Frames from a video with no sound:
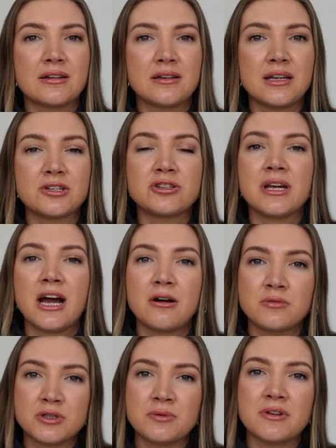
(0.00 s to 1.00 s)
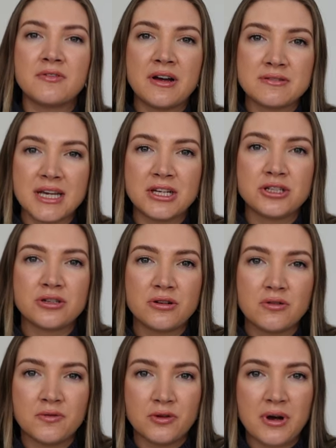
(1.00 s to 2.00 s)
literally helps you with the foundation
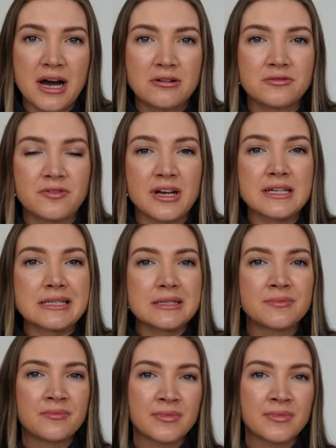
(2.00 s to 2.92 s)
of your outfits.